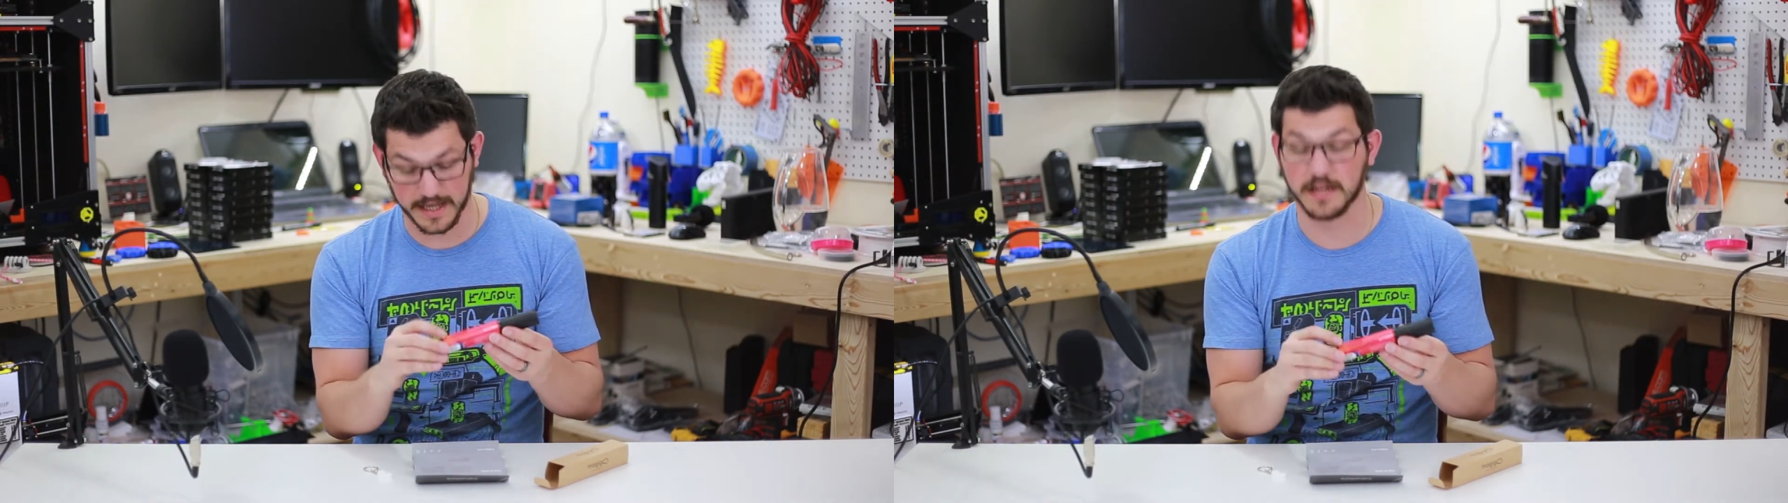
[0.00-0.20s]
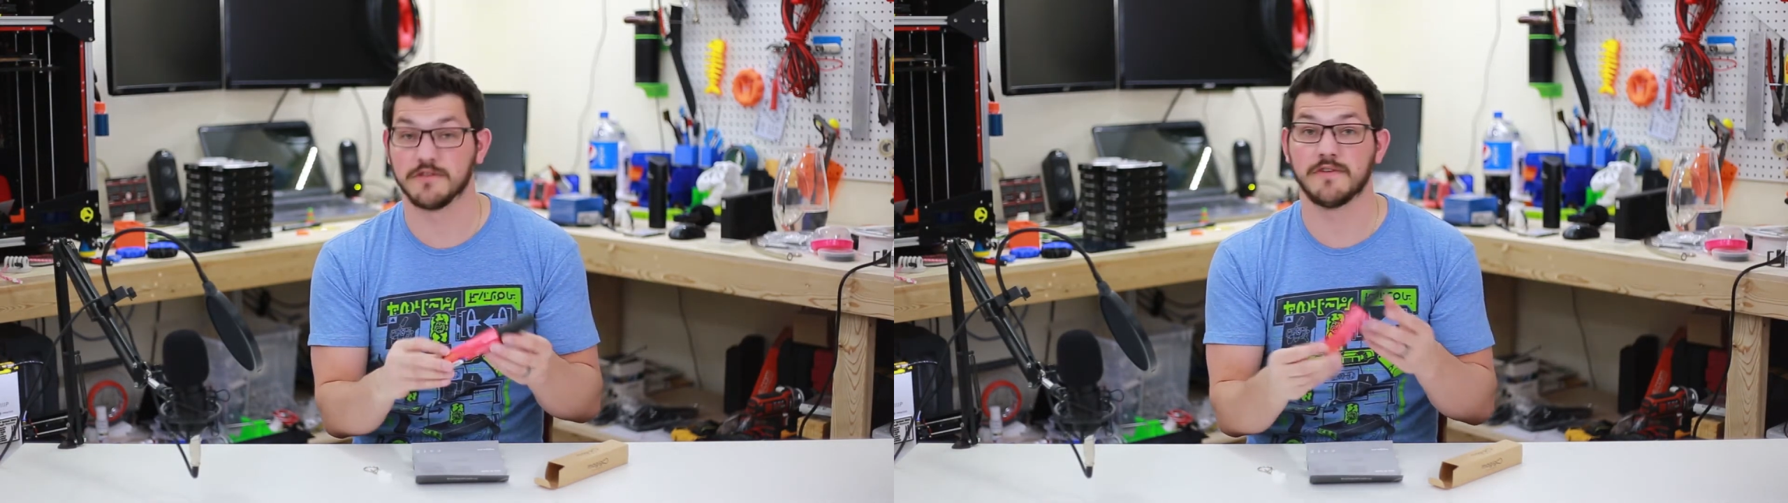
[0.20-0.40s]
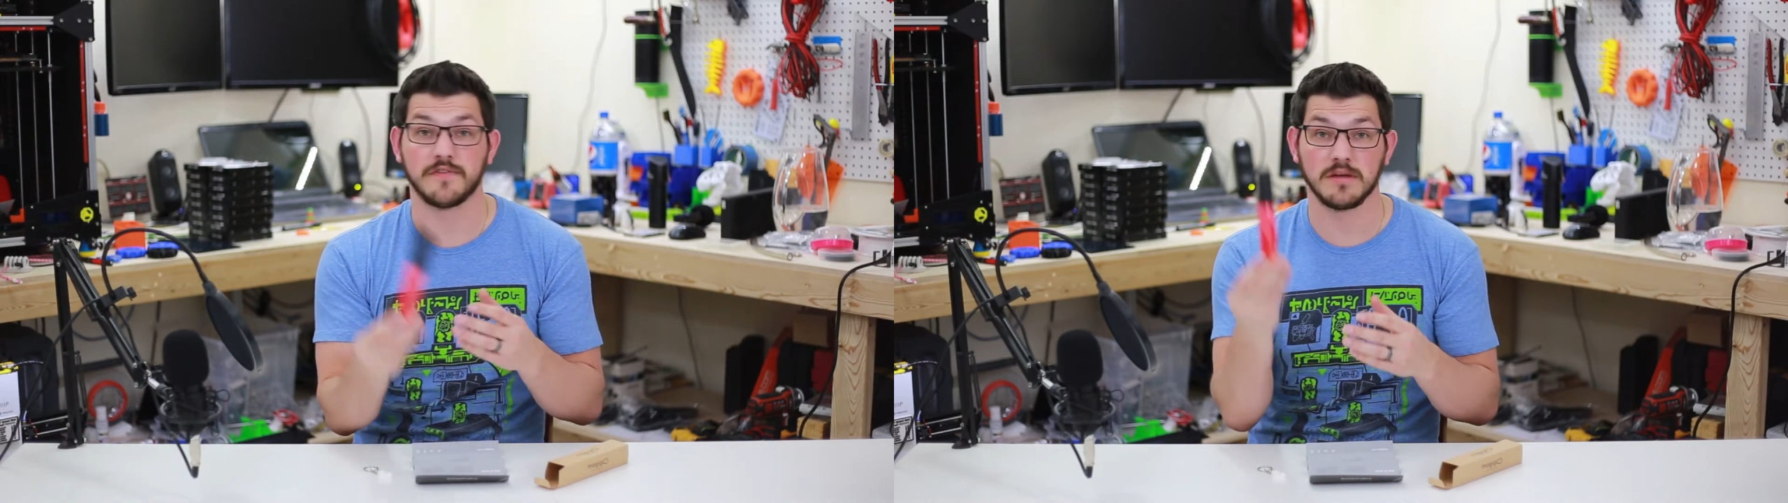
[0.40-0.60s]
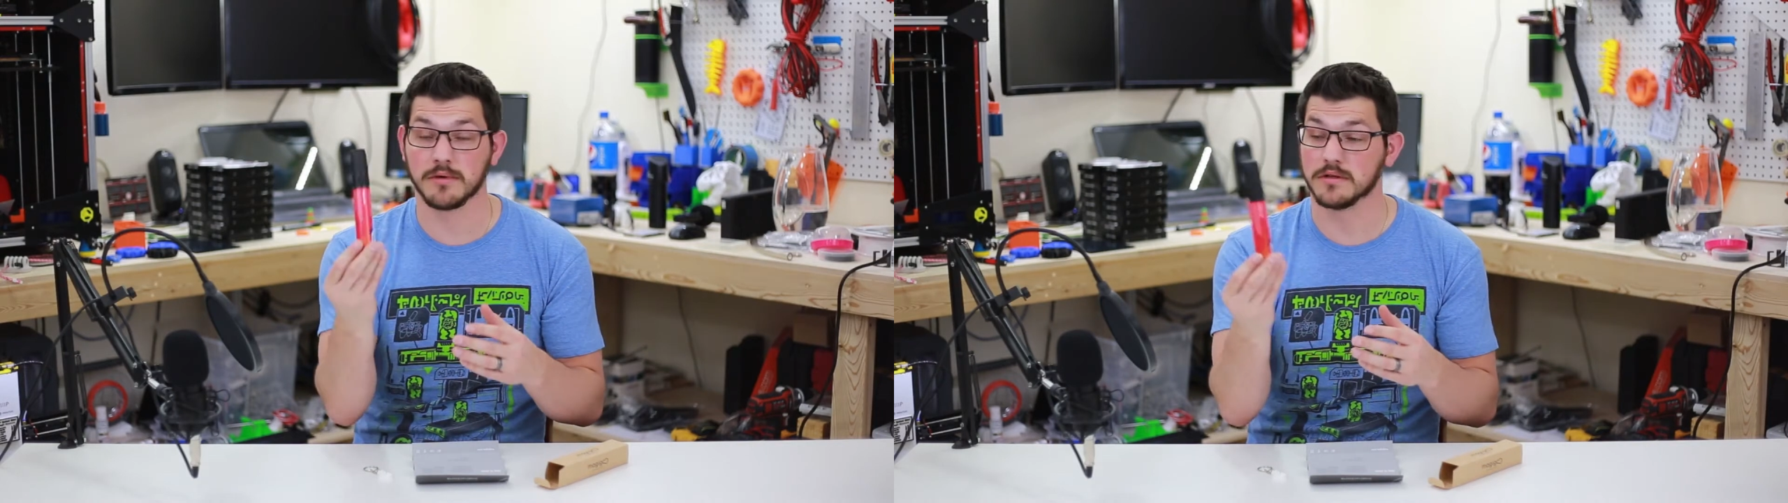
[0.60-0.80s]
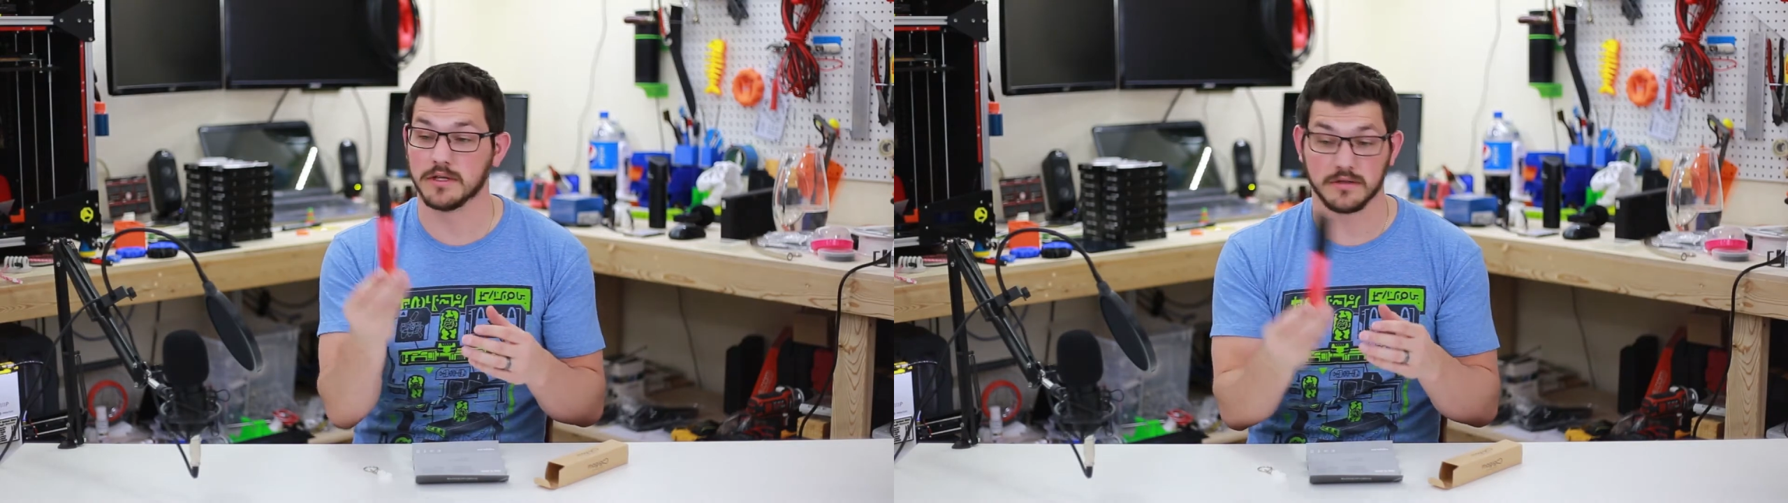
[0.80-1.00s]
and it's fifty
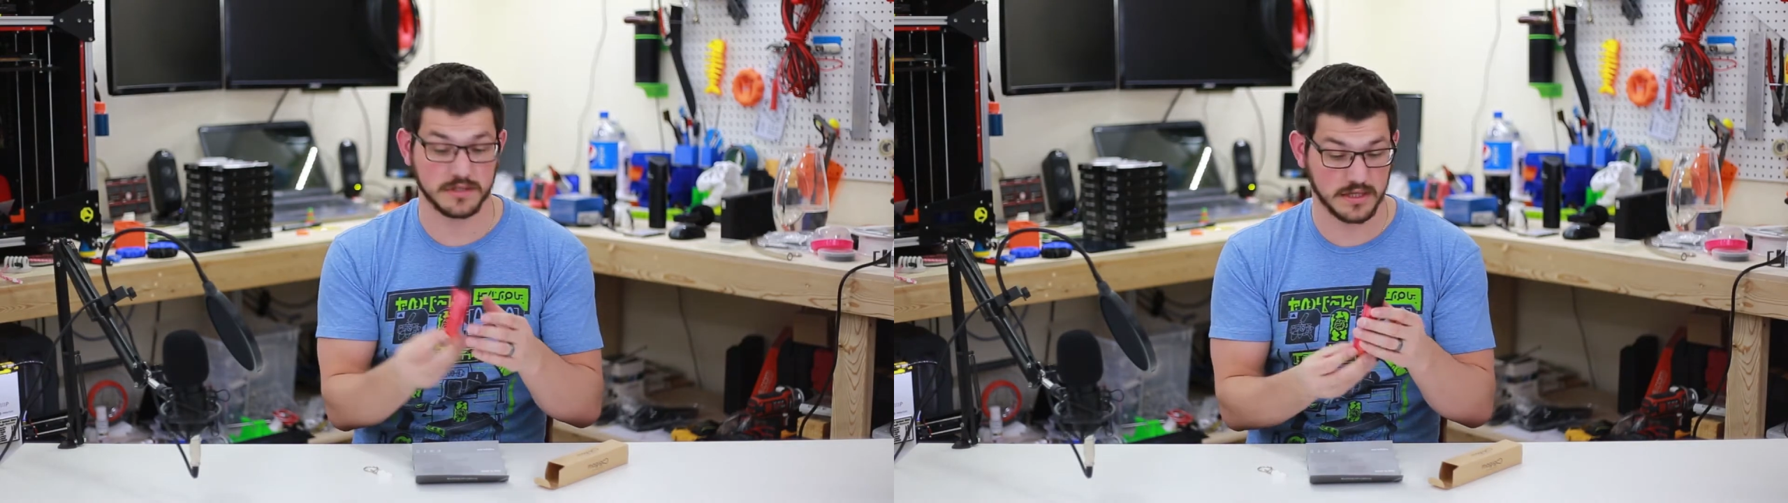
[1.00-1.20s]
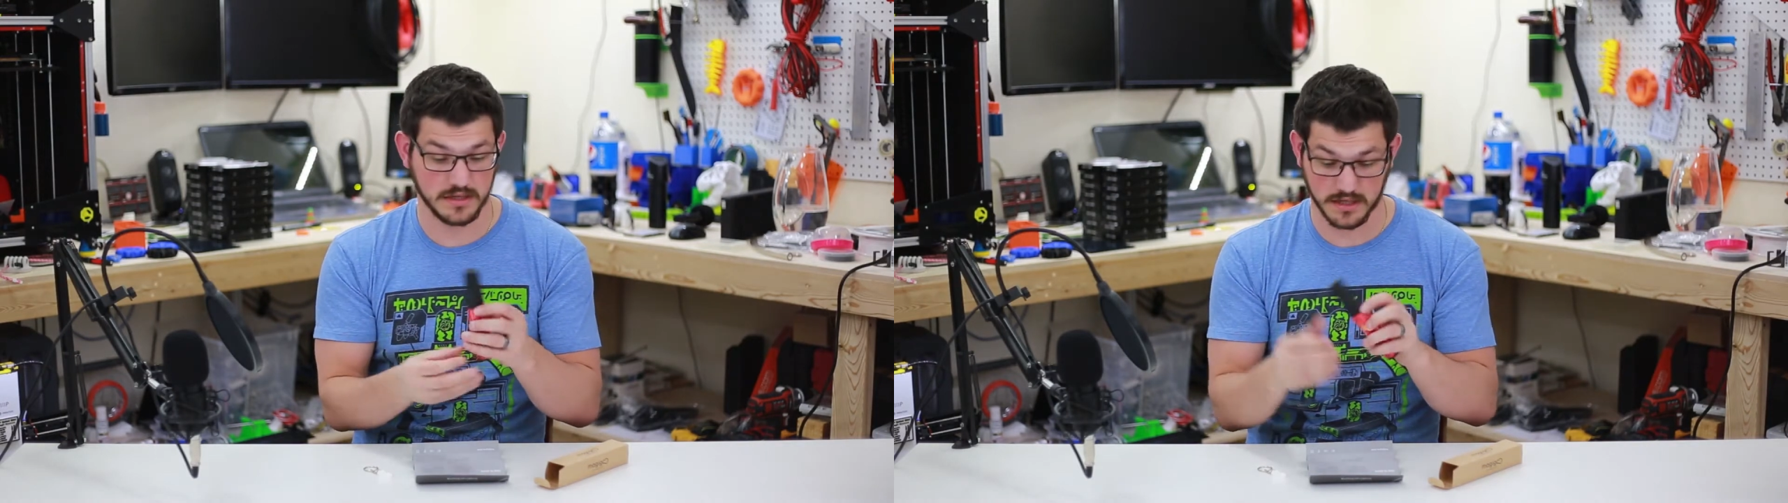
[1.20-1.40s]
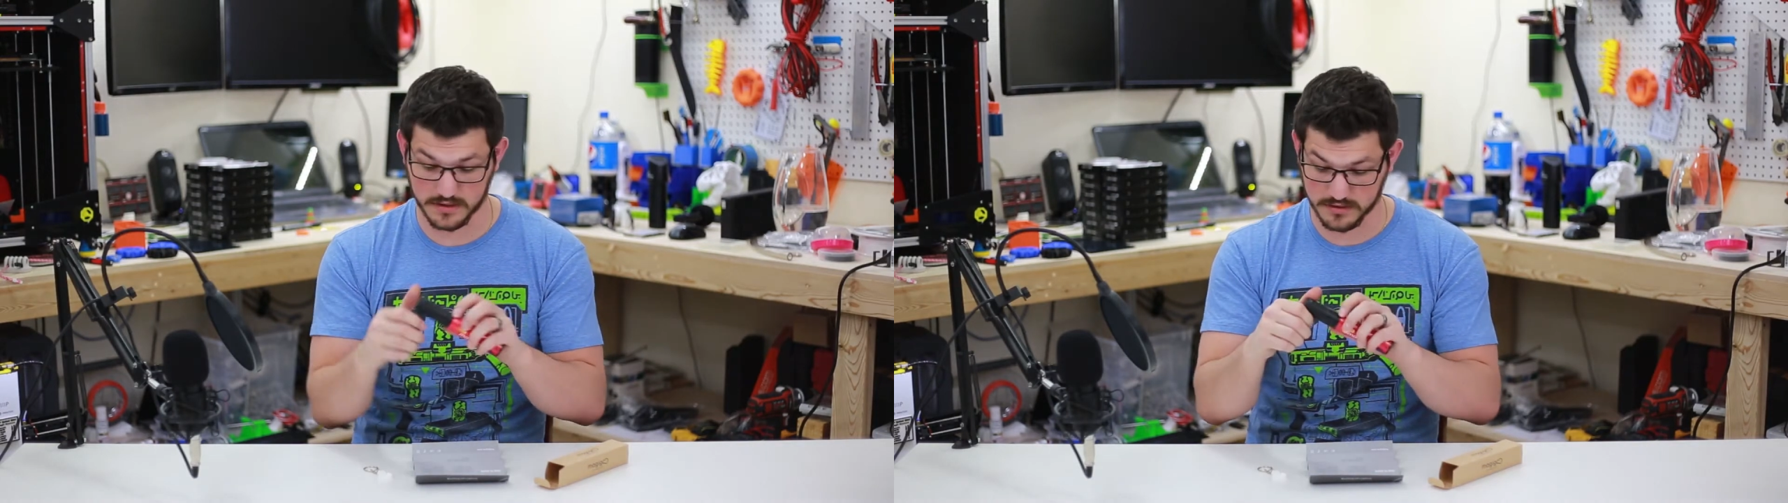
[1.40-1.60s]
milliliters in this.